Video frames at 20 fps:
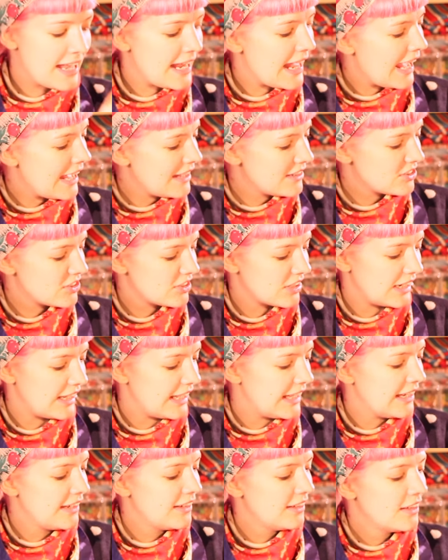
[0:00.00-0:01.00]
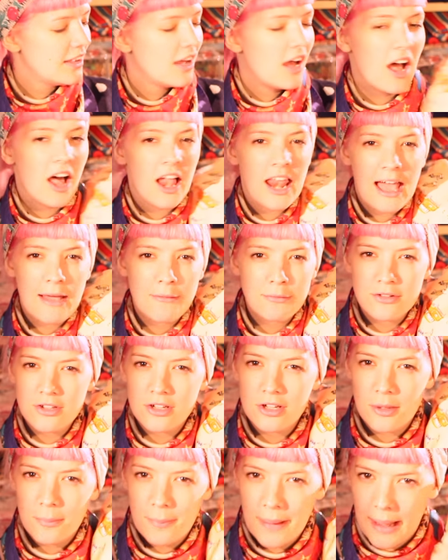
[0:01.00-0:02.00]
And actually, I'll have to
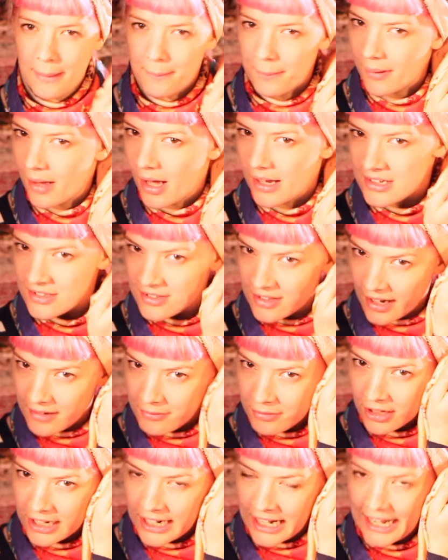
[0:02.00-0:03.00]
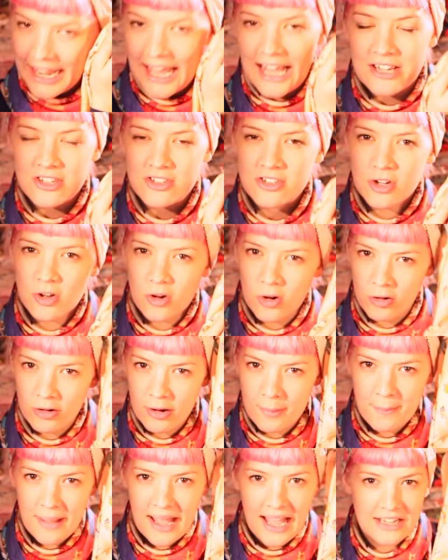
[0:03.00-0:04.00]
look back, but it's either a clash
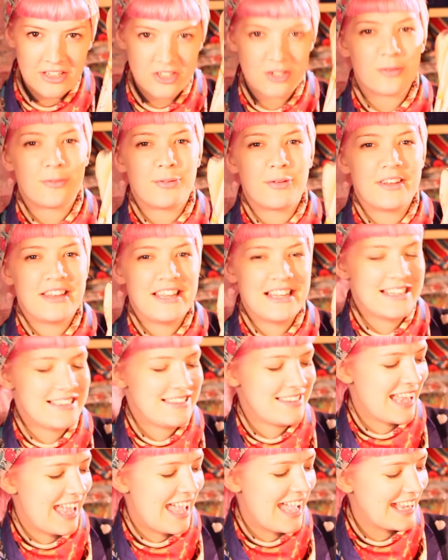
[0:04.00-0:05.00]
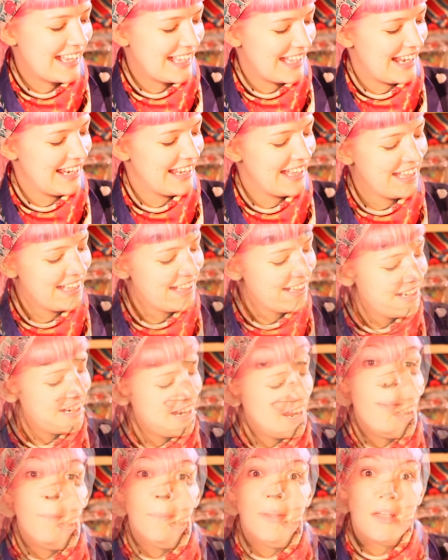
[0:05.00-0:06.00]
or a match for this hair colour.
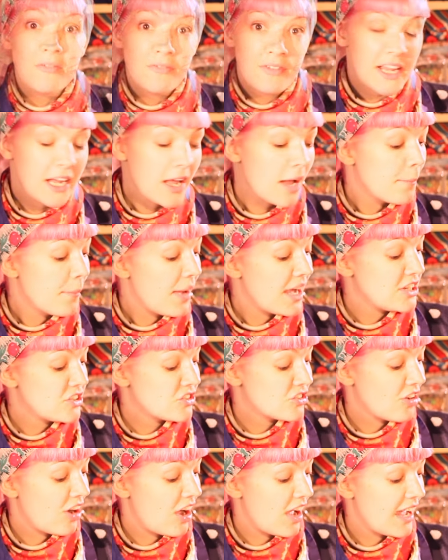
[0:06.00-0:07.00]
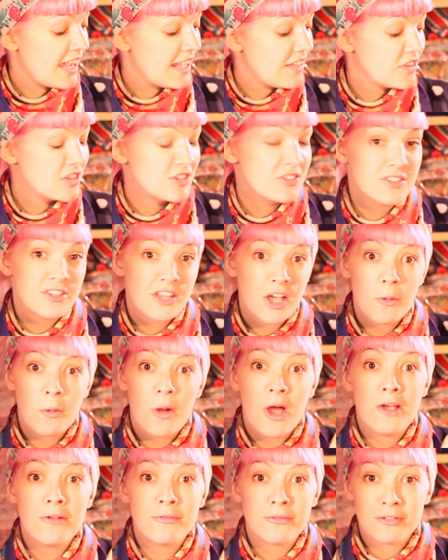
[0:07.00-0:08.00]
But I think I might try the Sew
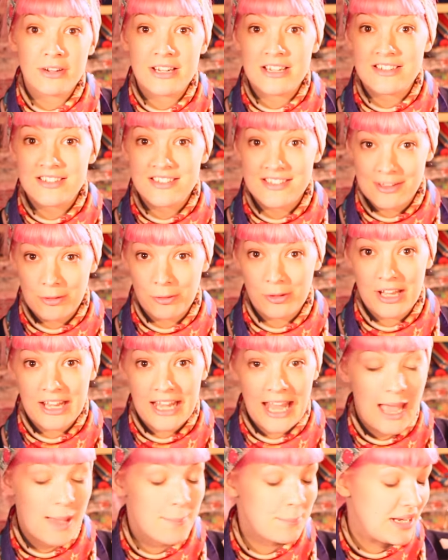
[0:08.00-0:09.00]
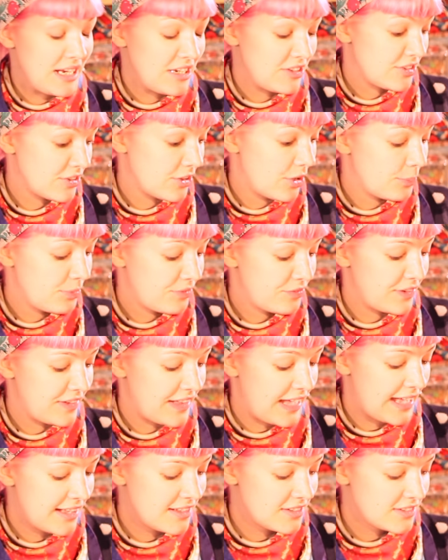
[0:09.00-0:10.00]
Over It silk cami top for
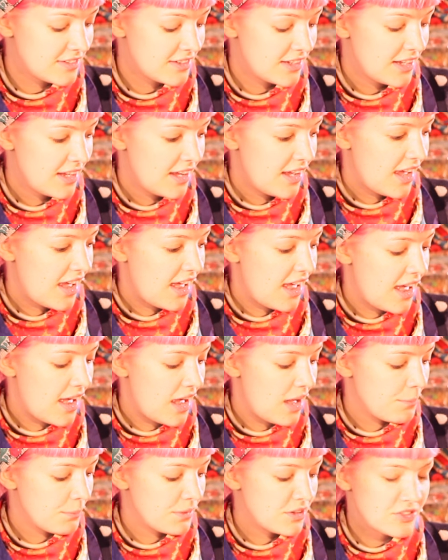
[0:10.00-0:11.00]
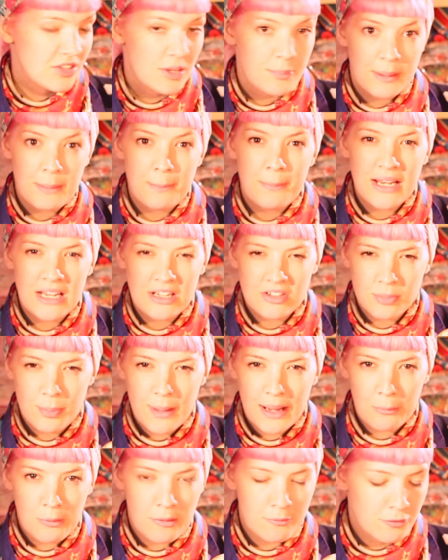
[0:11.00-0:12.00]
that, because I've been meaning to
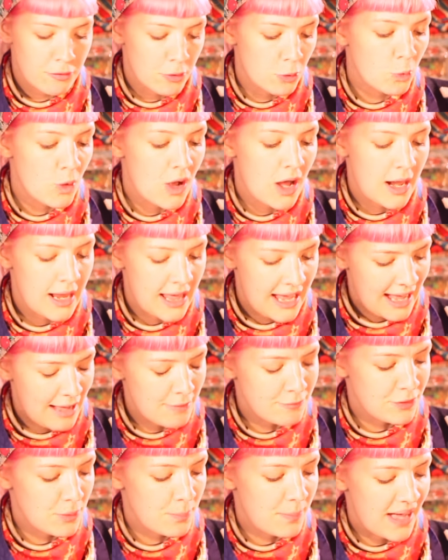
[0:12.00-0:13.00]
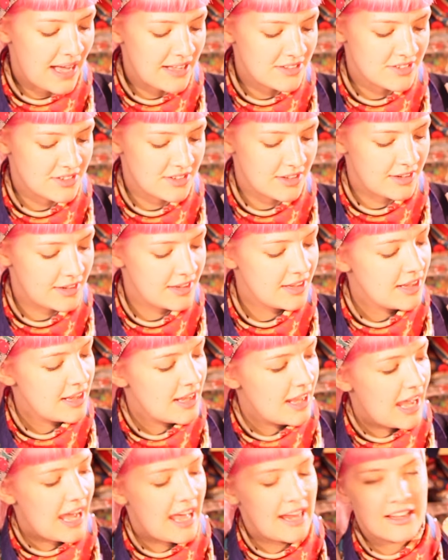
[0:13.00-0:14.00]
make one for a while. I have the pattern,
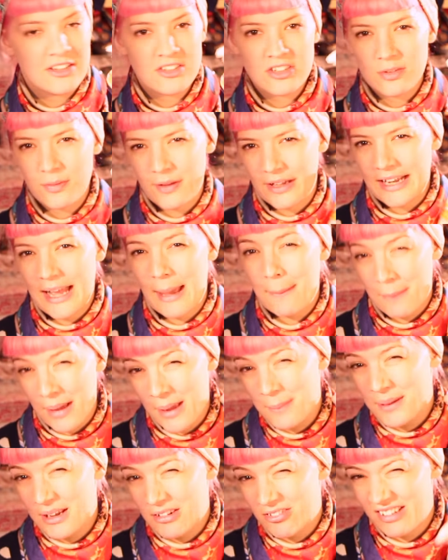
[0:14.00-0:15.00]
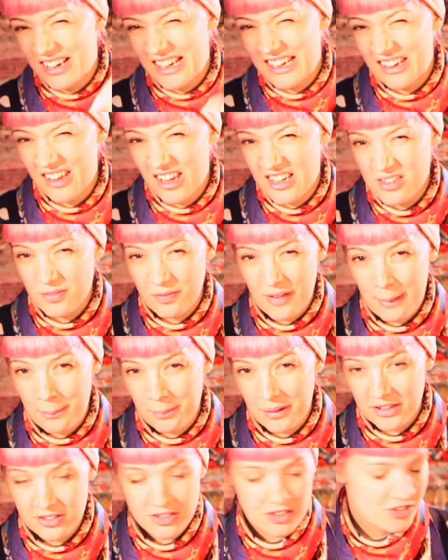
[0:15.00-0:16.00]
and I just think that might be a really nice
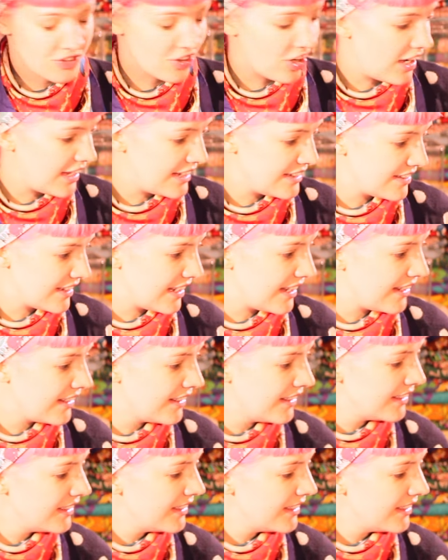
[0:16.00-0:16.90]
fabric to try it in.